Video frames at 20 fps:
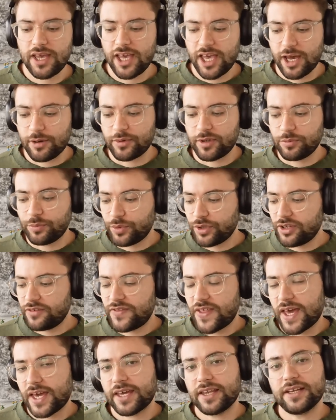And we believe
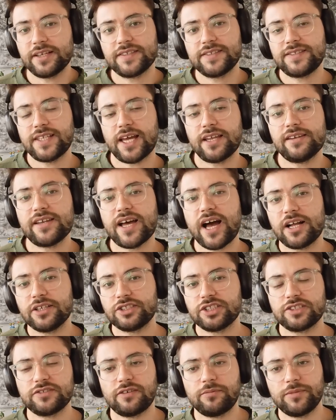that can extend not
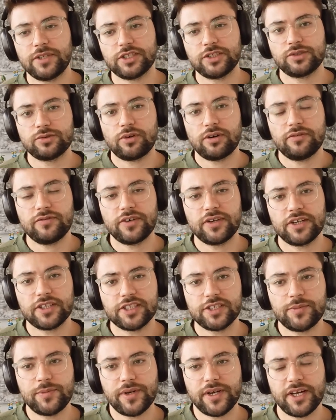just from the storefront
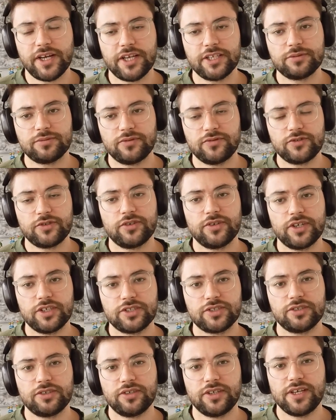experience with
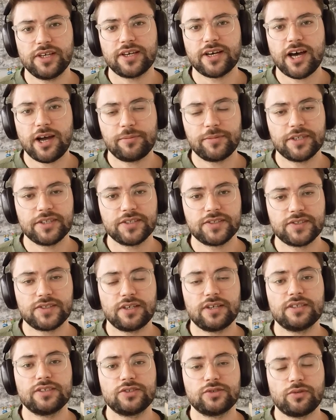traditional e-commerce
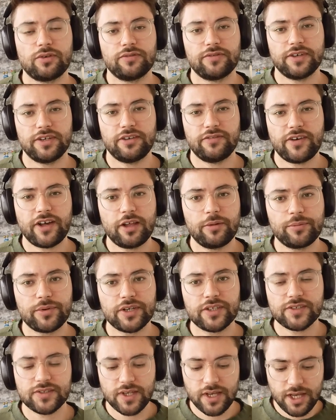storefront
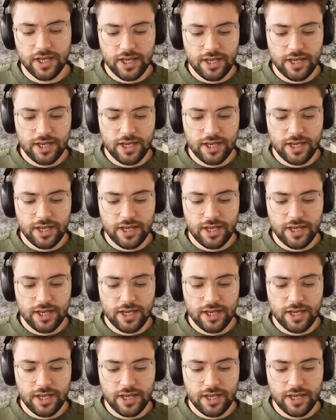developers,